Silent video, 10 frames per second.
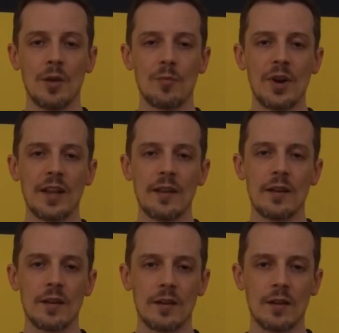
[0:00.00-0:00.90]

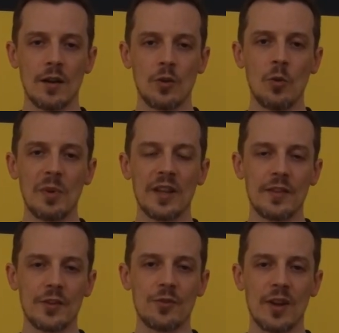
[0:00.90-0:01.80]
breaking a coupling
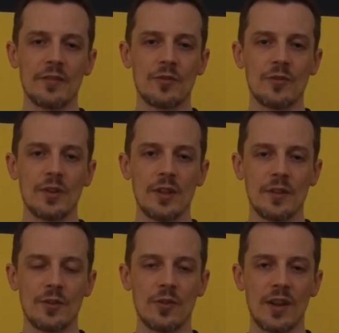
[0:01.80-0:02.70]
in the
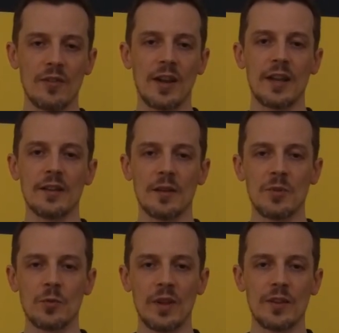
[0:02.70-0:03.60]
drive line
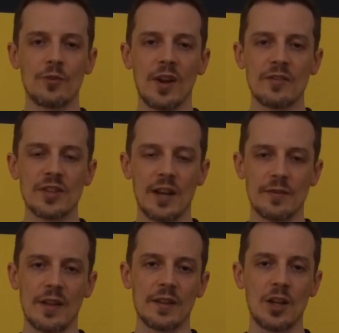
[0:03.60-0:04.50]
between the drive
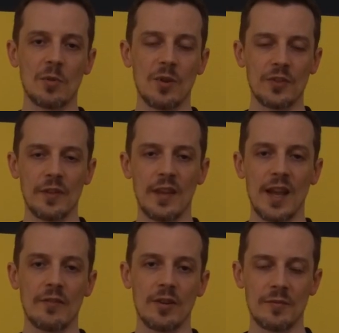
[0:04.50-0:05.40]
shaft and the gearbox. So they
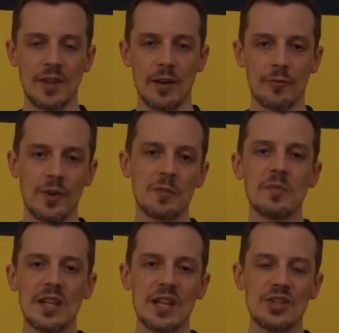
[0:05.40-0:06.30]
have a front
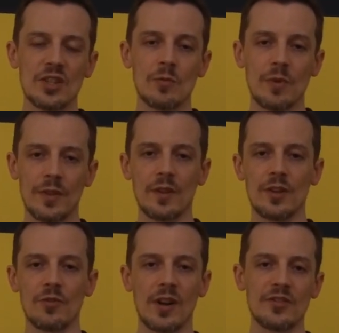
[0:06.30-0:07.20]
mid engine with
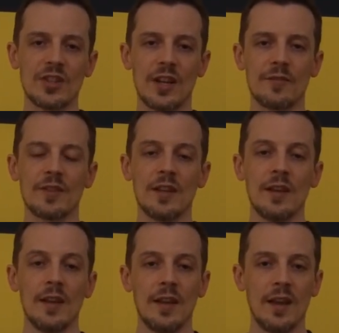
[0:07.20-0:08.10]
a drive shaft
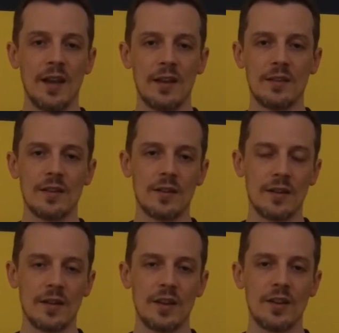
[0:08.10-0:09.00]
and
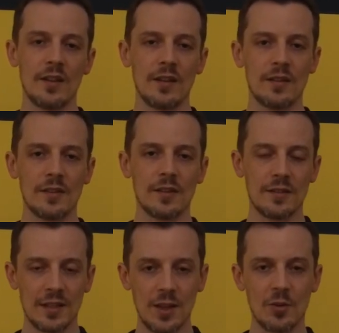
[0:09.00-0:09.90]
a
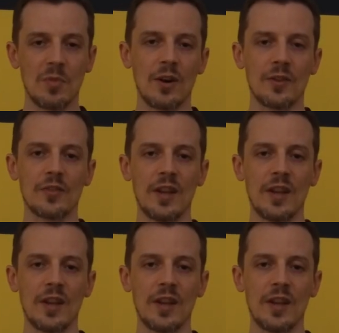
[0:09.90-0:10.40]
gearbox